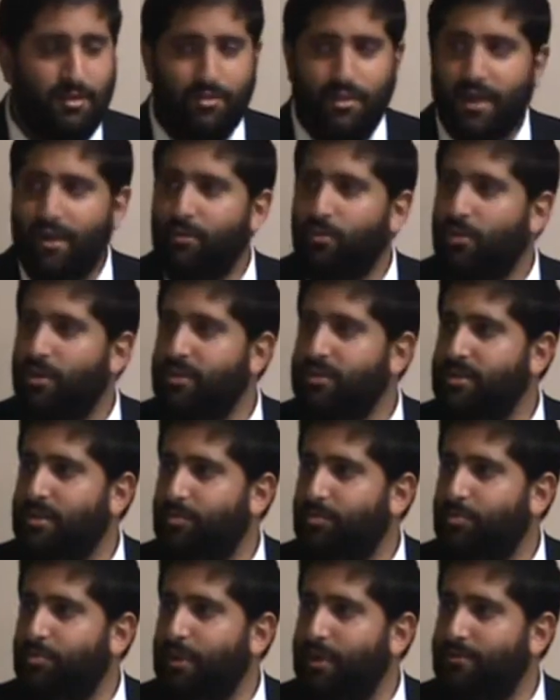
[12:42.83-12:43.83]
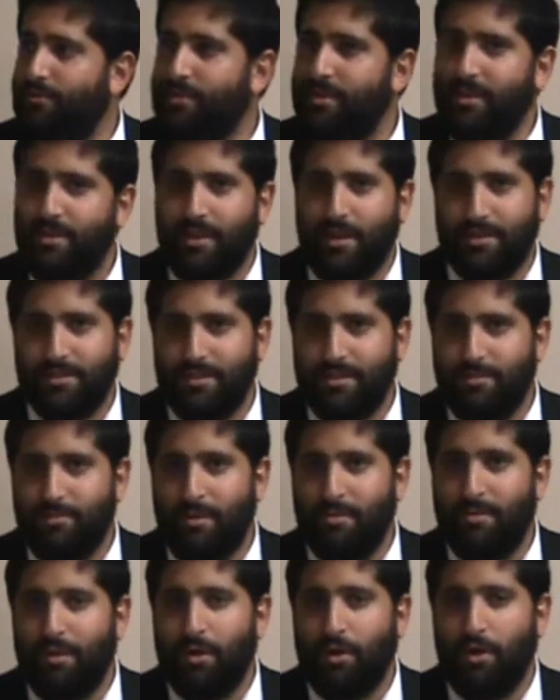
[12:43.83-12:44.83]
That was the prevalent custom
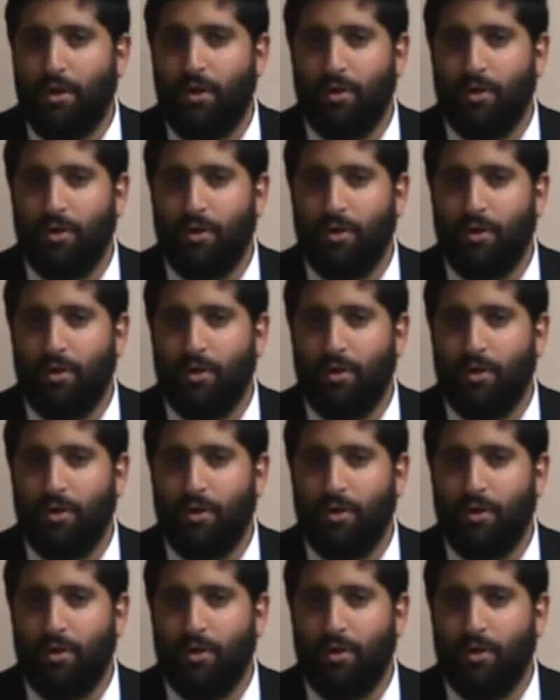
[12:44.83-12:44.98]
among